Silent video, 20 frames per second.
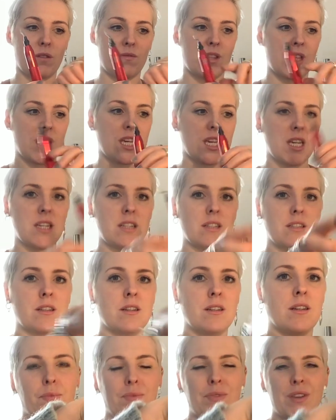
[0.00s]
of these.
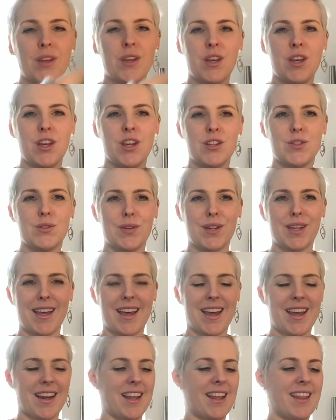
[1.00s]
So
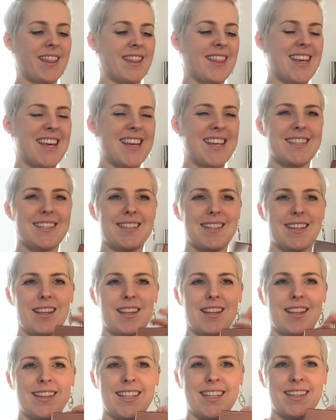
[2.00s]
again, this
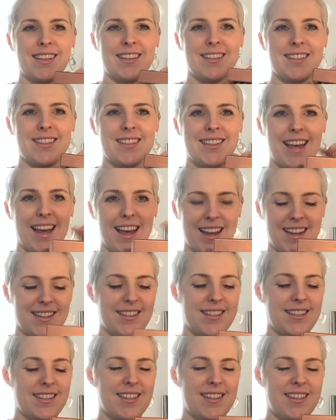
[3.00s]
little
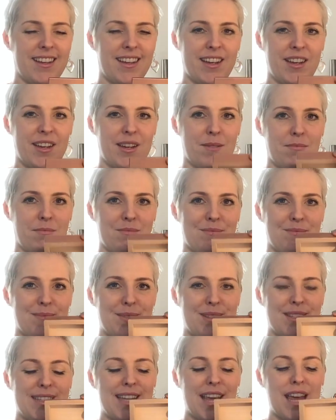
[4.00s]
set
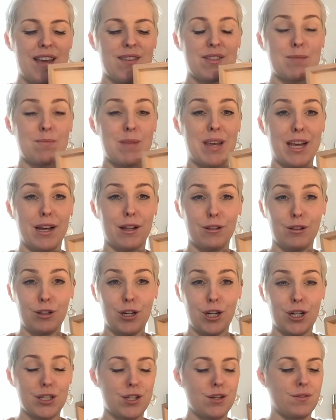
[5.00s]
saves me a
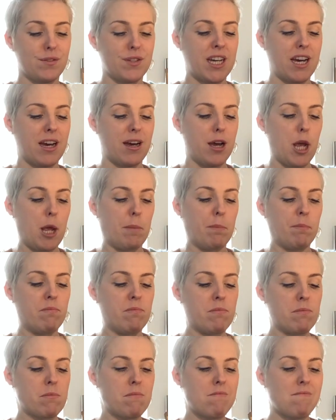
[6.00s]
lot of time.
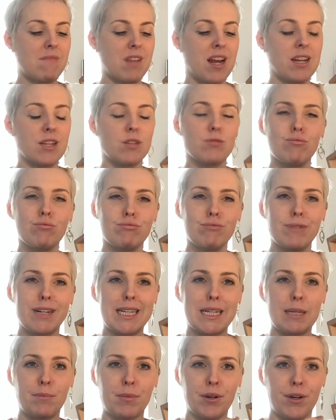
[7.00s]
It's
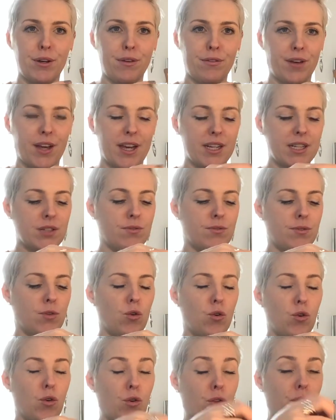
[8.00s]
really perfect
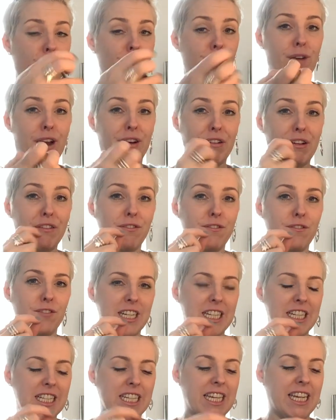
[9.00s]
for the very
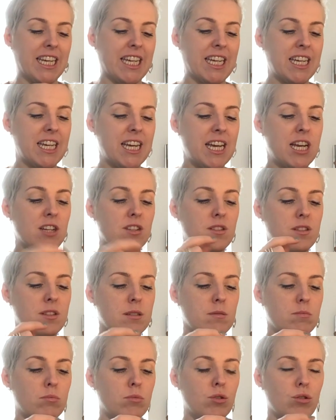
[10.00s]
fiddly,
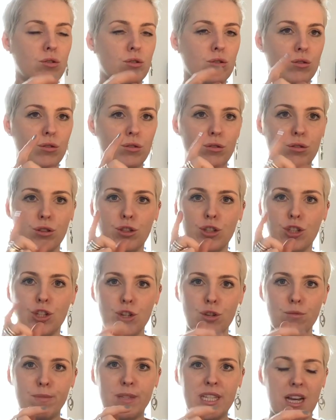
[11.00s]
small
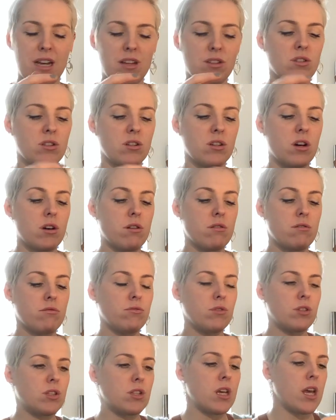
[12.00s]
tube set
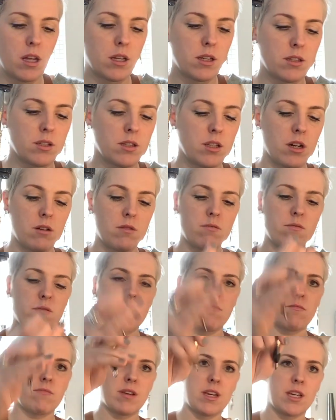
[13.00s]
stones. So
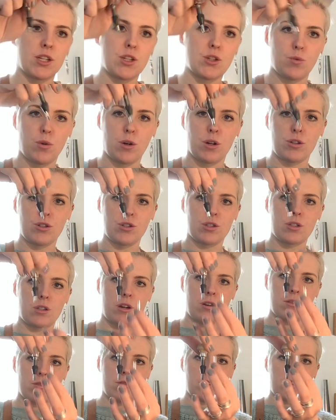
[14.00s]
each one just
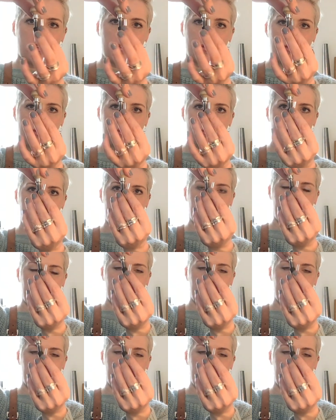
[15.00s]
goes onto its